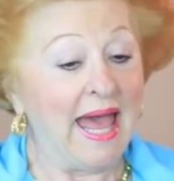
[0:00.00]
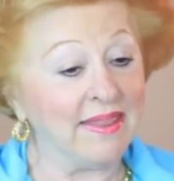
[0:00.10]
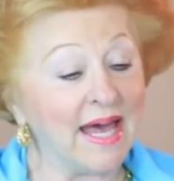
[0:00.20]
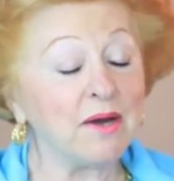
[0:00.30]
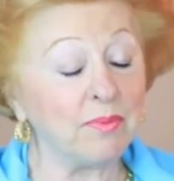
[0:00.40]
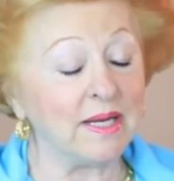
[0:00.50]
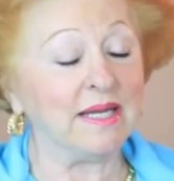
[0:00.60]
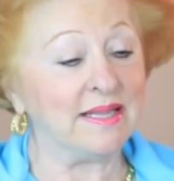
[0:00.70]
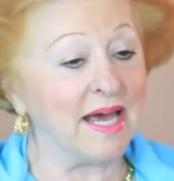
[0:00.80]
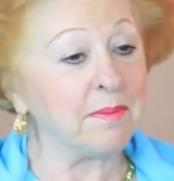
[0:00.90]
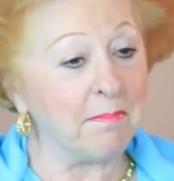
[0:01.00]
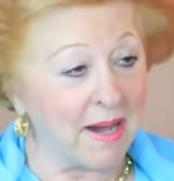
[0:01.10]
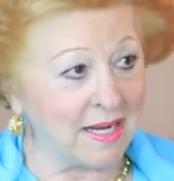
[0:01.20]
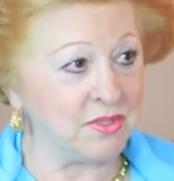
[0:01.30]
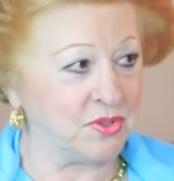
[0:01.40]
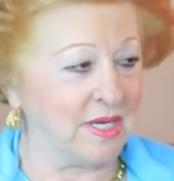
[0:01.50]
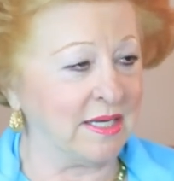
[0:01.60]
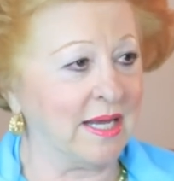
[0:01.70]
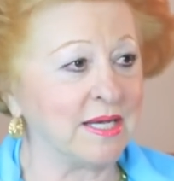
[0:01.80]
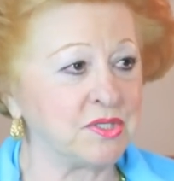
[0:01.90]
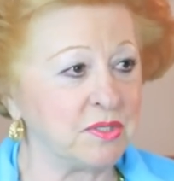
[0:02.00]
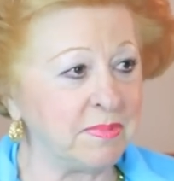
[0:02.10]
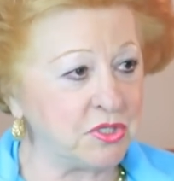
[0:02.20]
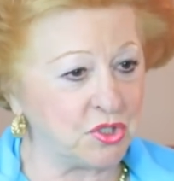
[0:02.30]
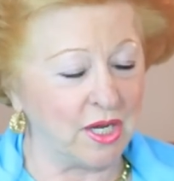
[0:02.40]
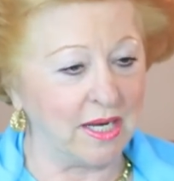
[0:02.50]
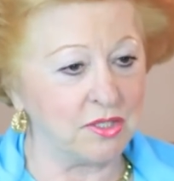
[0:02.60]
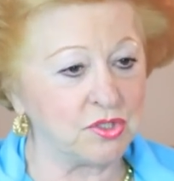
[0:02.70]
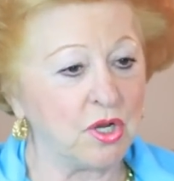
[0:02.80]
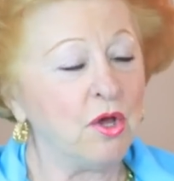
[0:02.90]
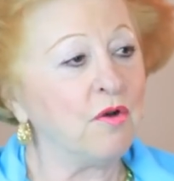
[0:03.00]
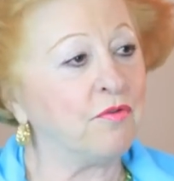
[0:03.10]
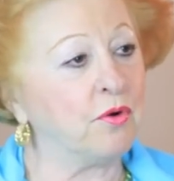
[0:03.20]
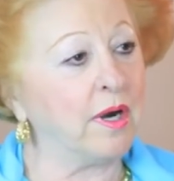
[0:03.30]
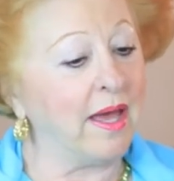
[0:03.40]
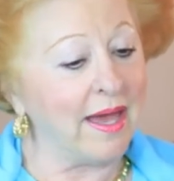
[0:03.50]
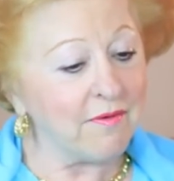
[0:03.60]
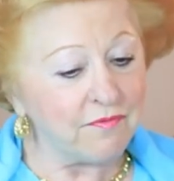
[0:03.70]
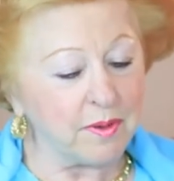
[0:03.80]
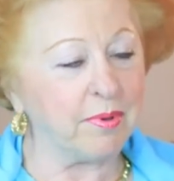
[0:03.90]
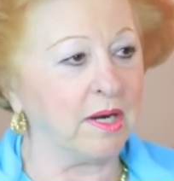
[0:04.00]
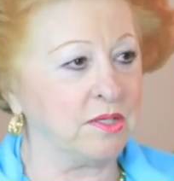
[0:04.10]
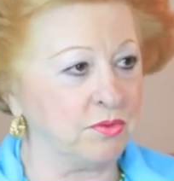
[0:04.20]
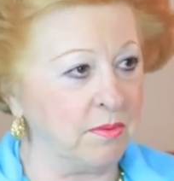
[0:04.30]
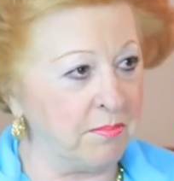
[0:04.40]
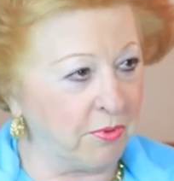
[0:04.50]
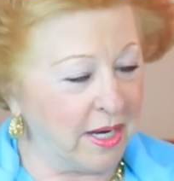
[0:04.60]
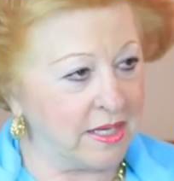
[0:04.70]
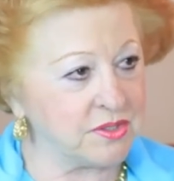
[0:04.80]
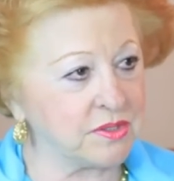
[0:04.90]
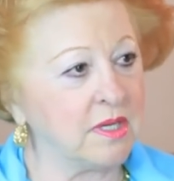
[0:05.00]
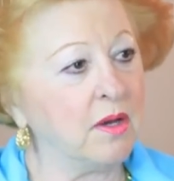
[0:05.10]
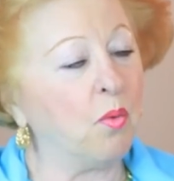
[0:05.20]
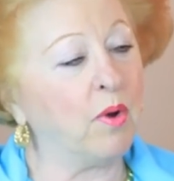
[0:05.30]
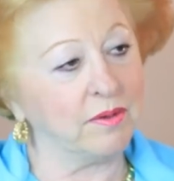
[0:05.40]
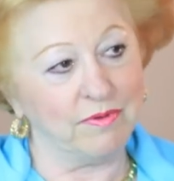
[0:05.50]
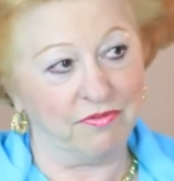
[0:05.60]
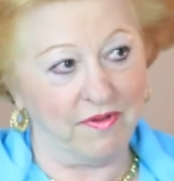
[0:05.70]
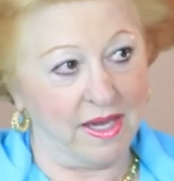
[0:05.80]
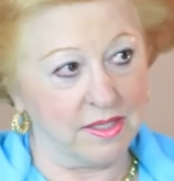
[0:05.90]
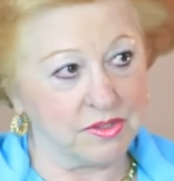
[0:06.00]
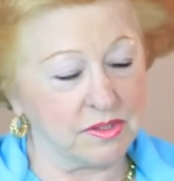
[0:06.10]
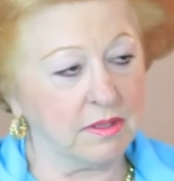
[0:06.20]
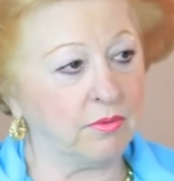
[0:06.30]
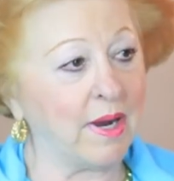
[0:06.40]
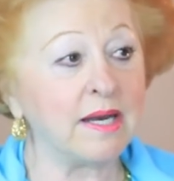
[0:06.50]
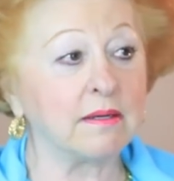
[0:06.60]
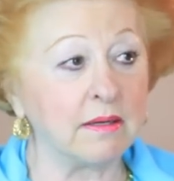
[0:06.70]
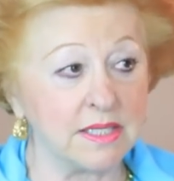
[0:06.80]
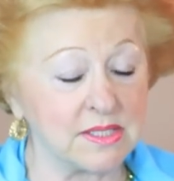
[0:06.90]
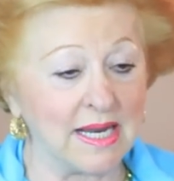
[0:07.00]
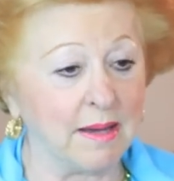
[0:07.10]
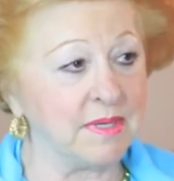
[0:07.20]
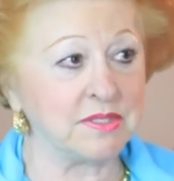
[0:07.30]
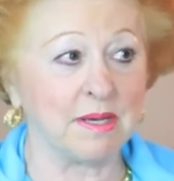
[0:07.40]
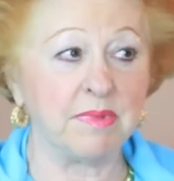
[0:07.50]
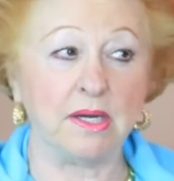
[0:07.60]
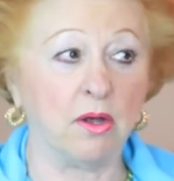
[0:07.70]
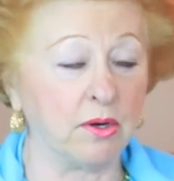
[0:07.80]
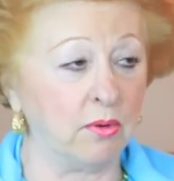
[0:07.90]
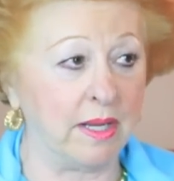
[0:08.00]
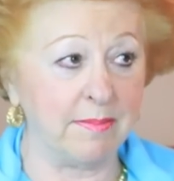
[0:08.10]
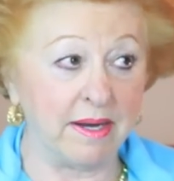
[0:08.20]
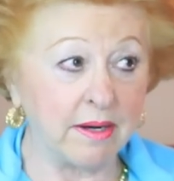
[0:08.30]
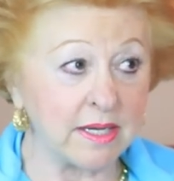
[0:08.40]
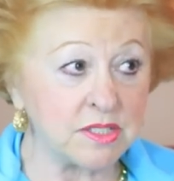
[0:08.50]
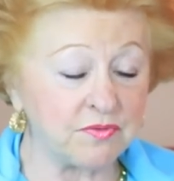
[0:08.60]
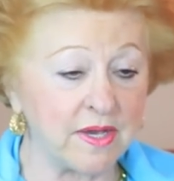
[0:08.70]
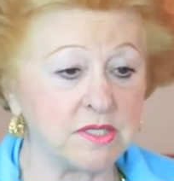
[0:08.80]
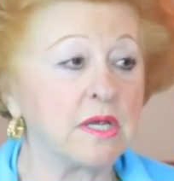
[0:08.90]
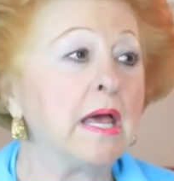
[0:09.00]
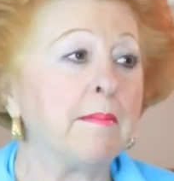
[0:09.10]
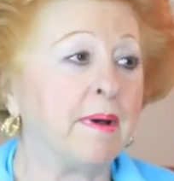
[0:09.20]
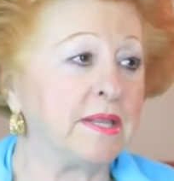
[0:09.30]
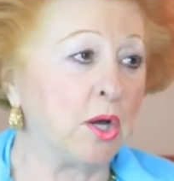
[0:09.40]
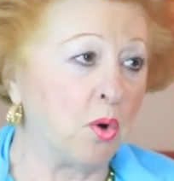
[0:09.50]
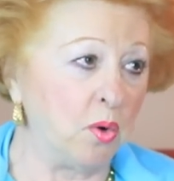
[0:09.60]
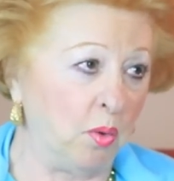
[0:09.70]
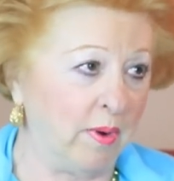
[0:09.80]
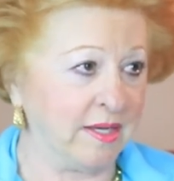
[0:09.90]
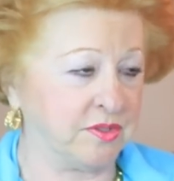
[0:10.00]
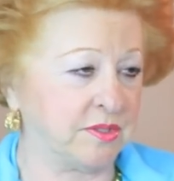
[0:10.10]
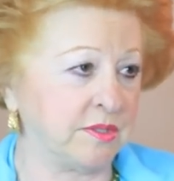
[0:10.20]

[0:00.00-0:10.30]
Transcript: And that mindset has to be changed for everybody to embrace what we face. Radical Islam is something not only Americans face, but the whole West.